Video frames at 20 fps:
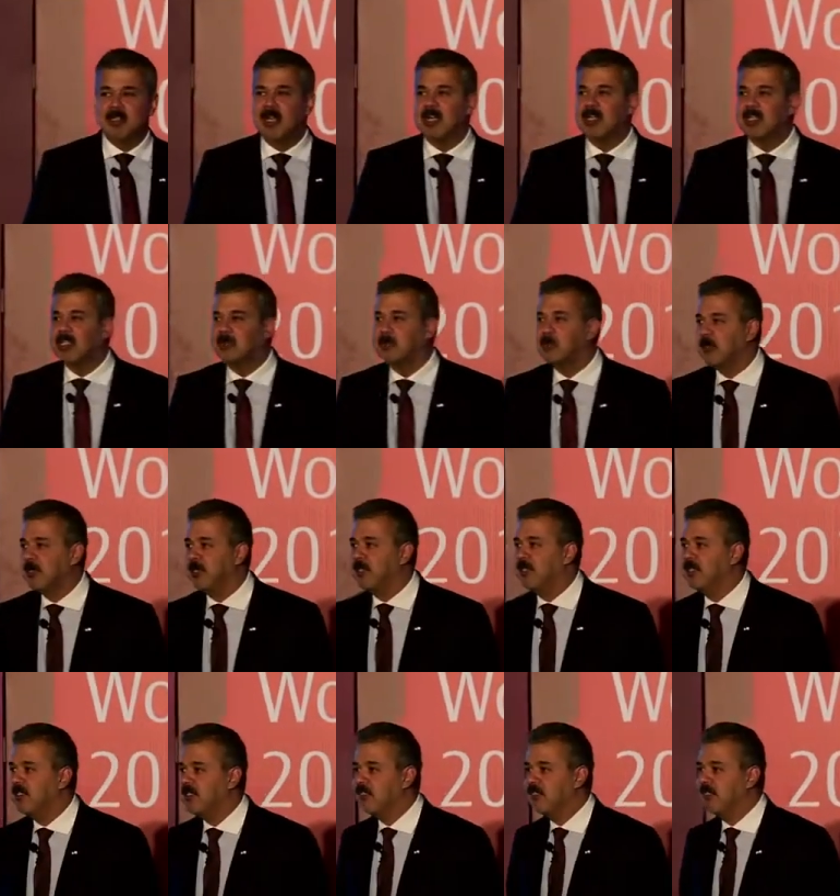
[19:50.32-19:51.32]
IT
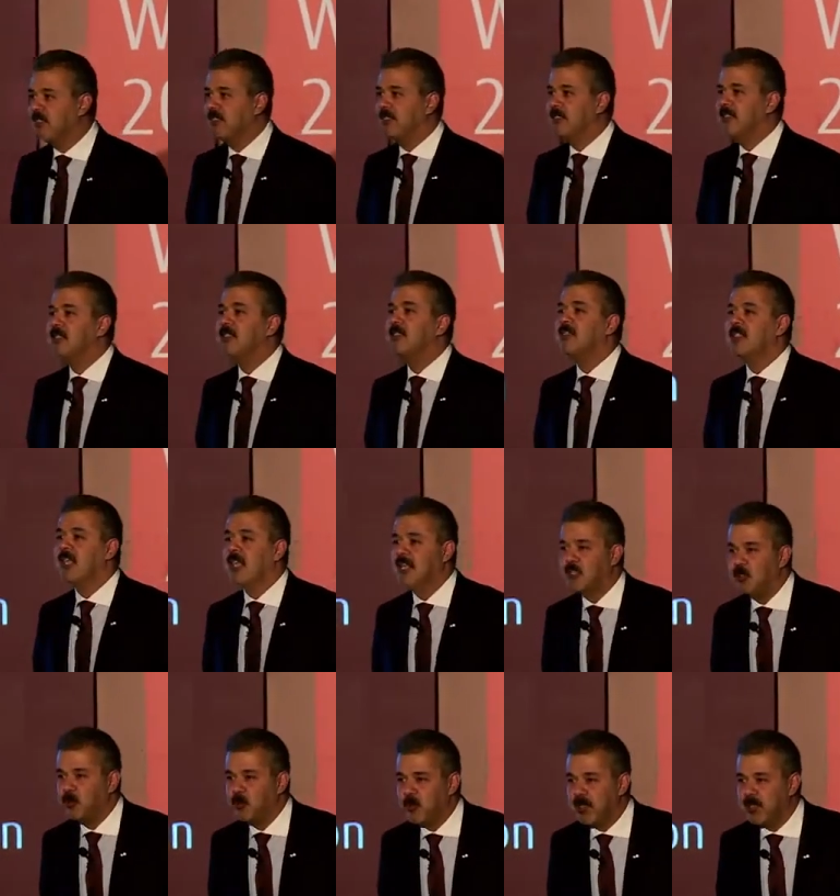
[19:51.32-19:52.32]
world. Thank
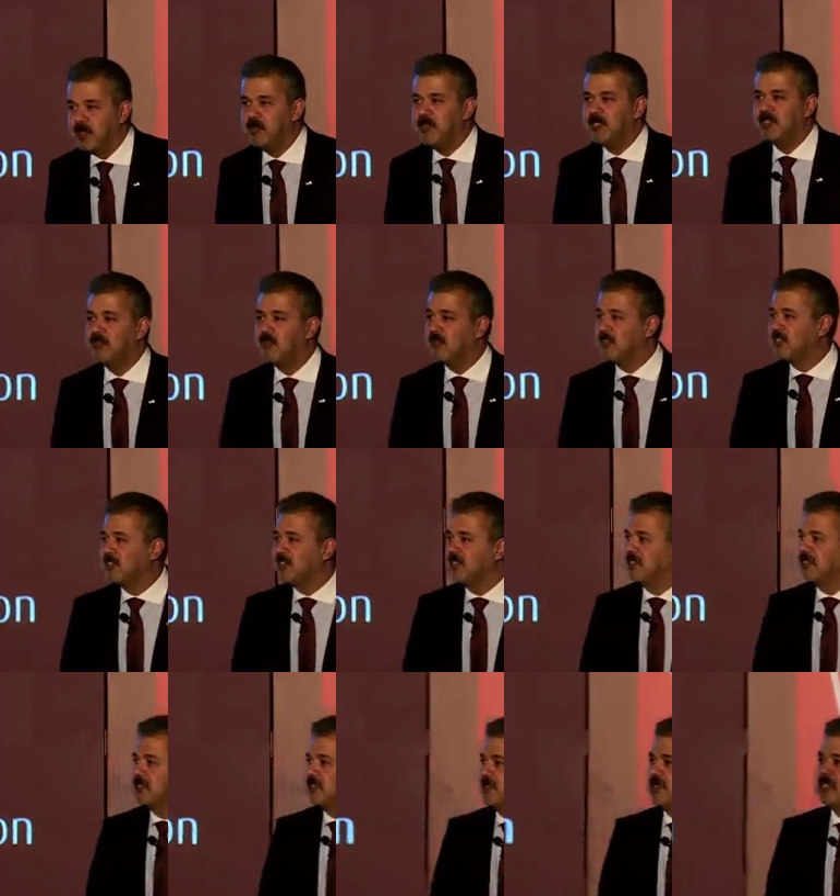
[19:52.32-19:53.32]
you very much for
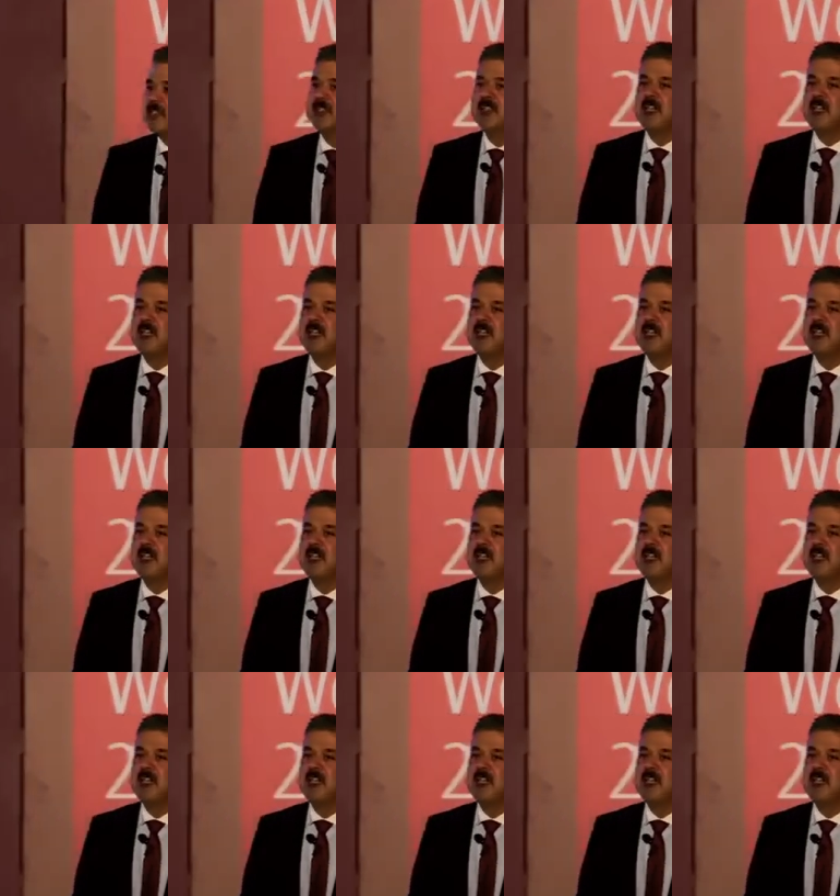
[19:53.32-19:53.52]
listening to me.